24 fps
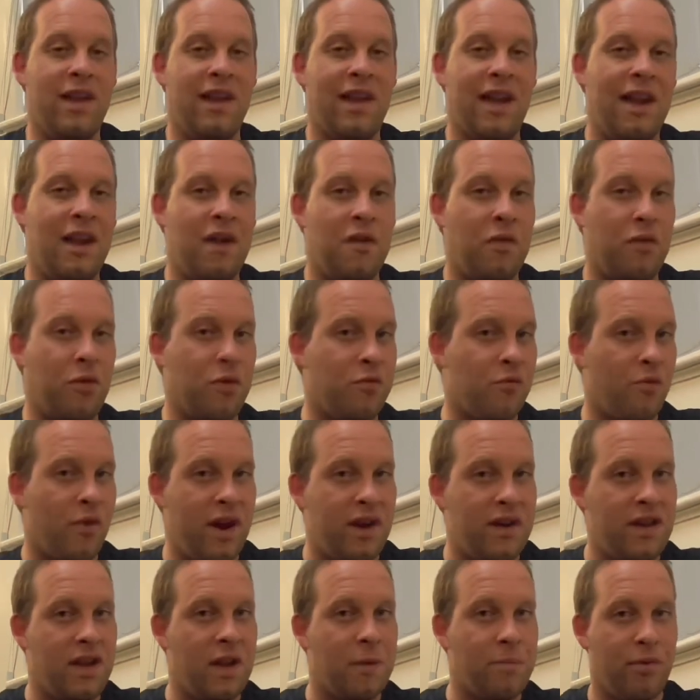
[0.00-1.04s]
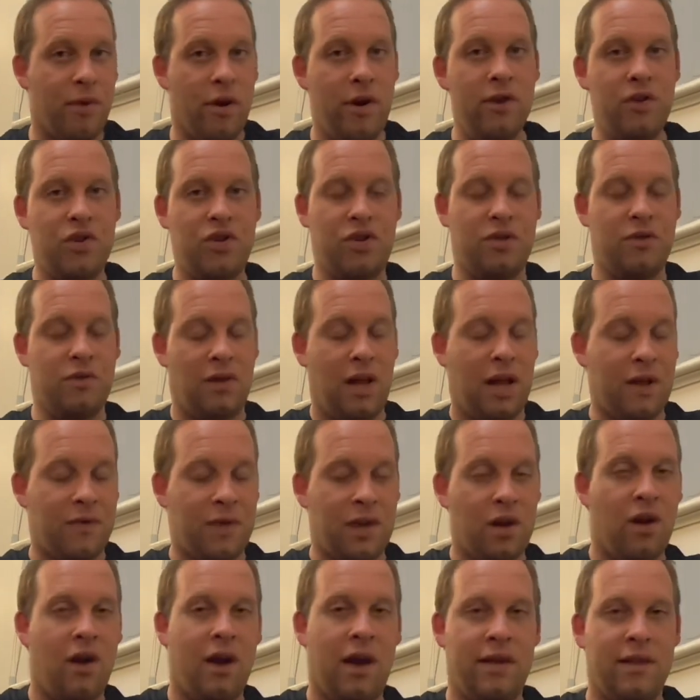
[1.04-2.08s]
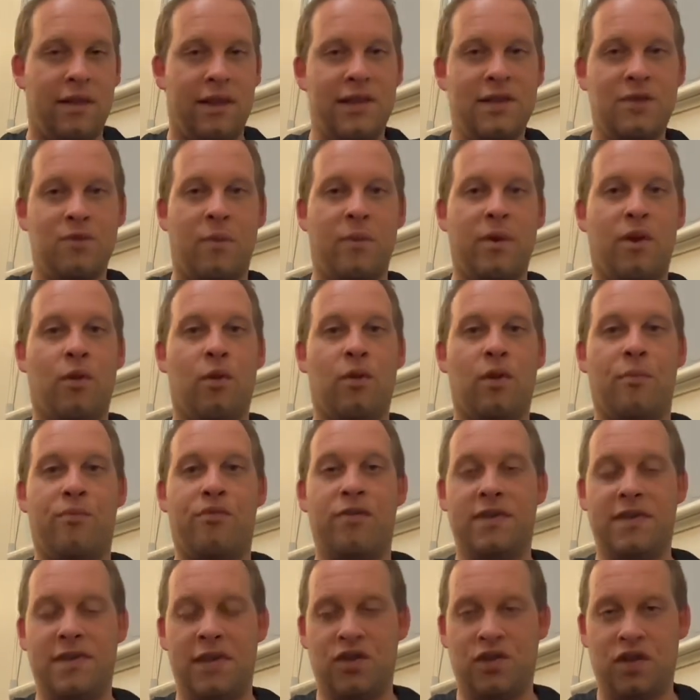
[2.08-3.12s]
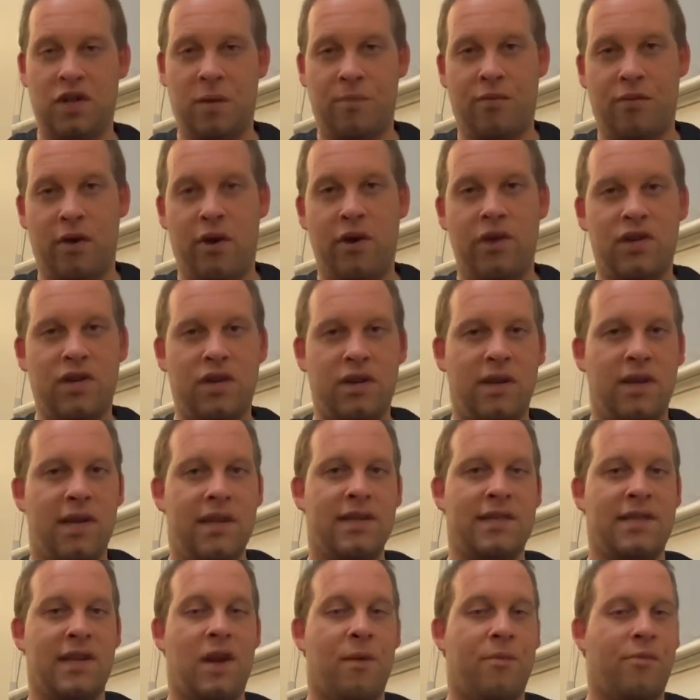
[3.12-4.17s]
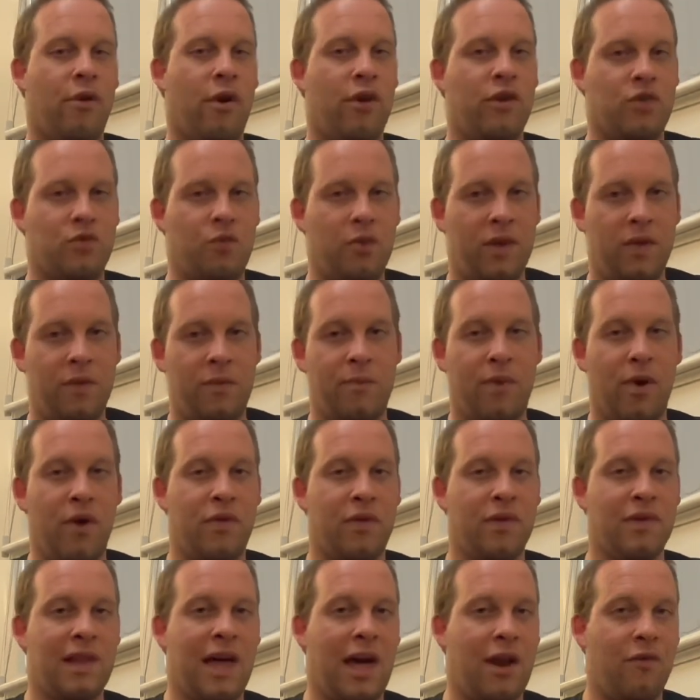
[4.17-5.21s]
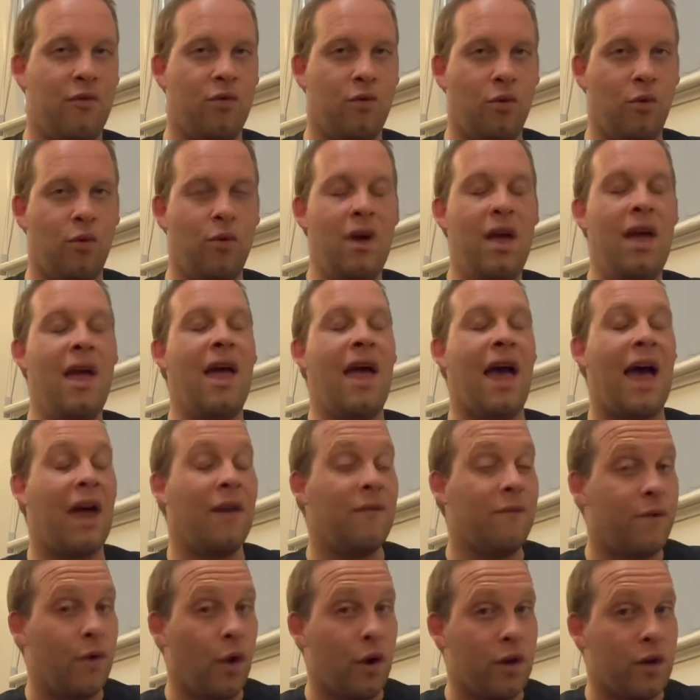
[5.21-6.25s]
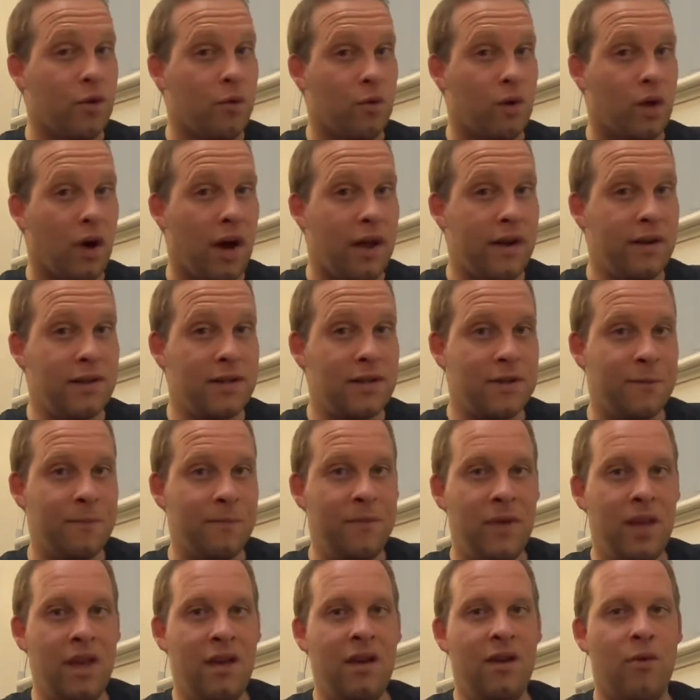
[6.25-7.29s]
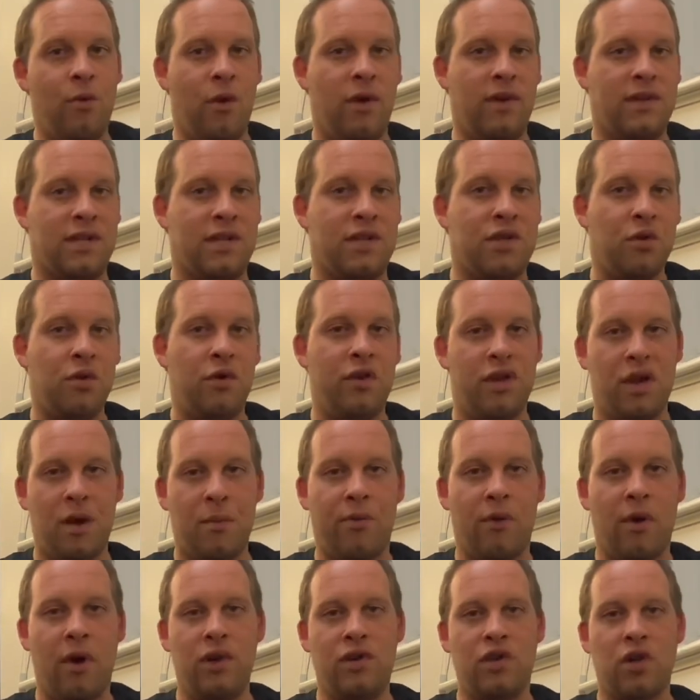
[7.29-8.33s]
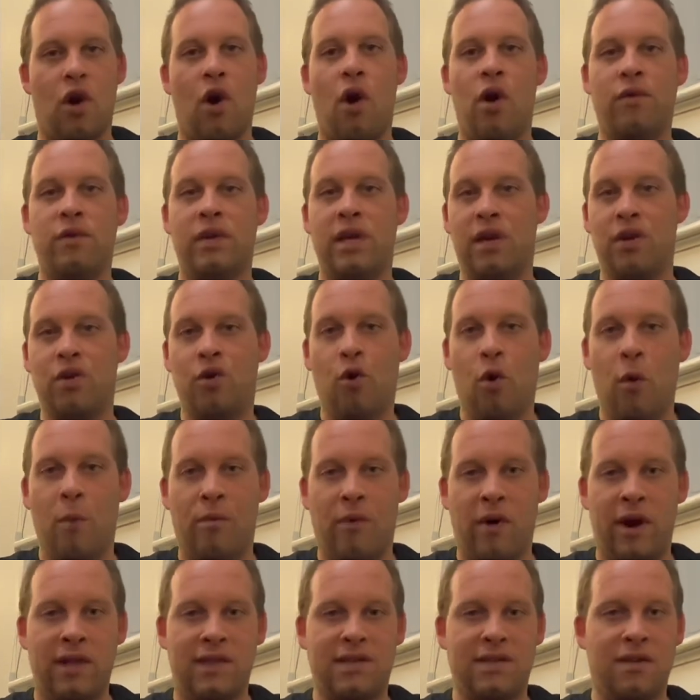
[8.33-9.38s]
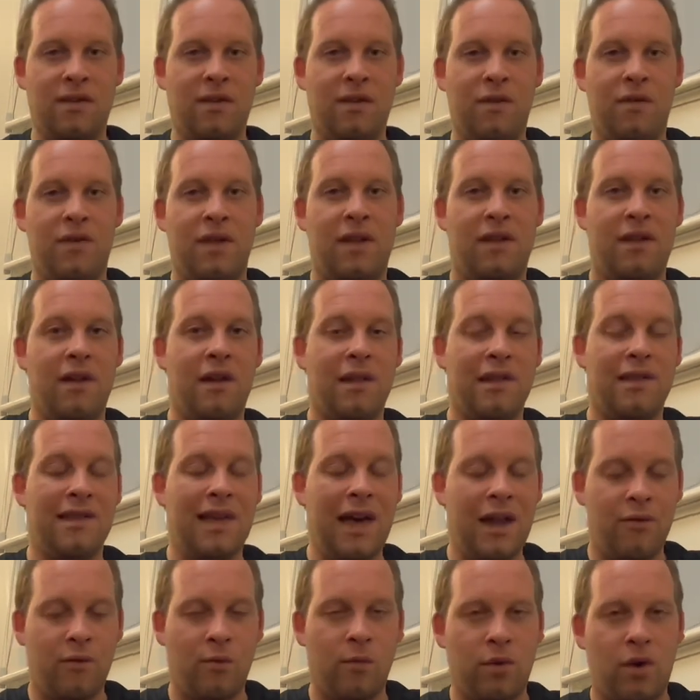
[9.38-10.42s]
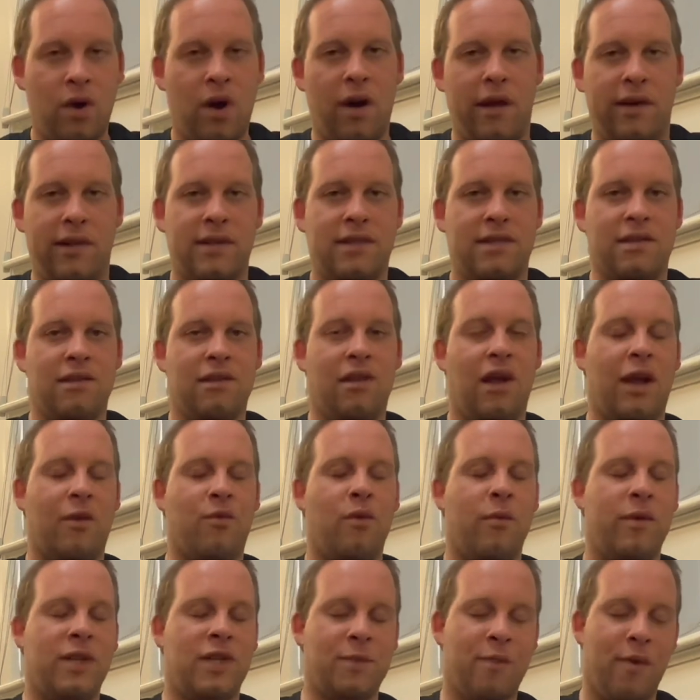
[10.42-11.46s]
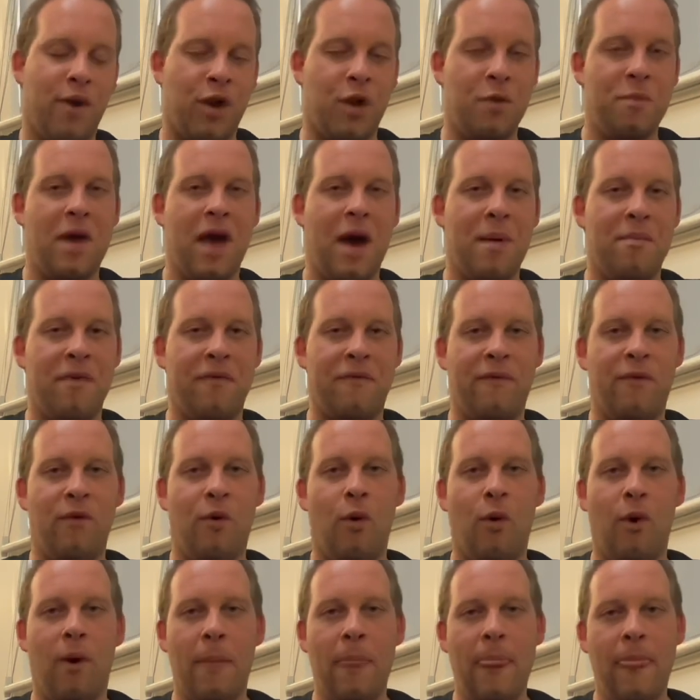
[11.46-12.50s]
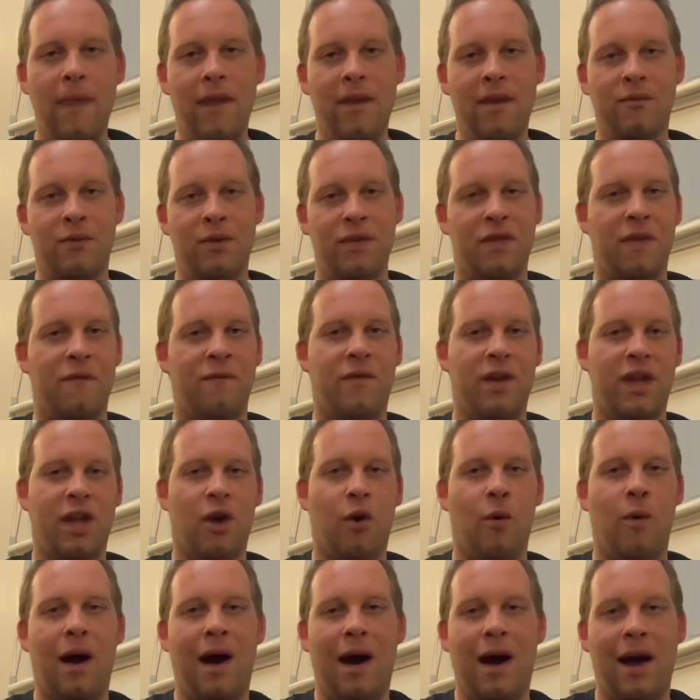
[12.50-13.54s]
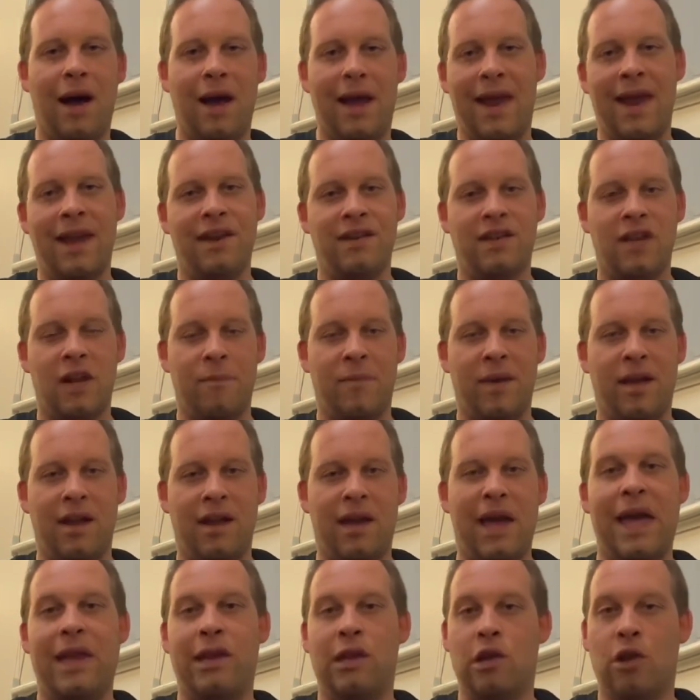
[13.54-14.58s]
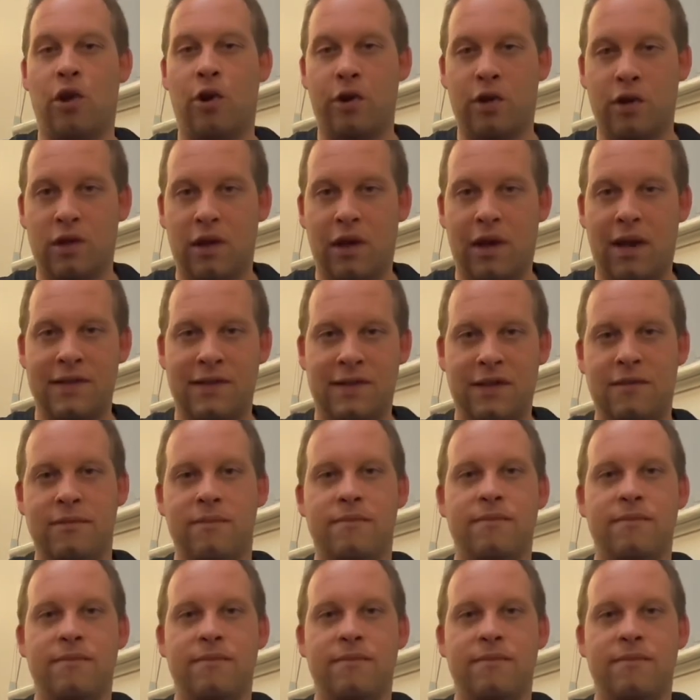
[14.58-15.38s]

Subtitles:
a 3D approach, like the ILS, what we call a precision approach, is an approach with both lateral and vertical guidance, whereas a 2D approach only incorporates the lateral guidance, like what we spoke about before with the VOR, NDB, and localizer.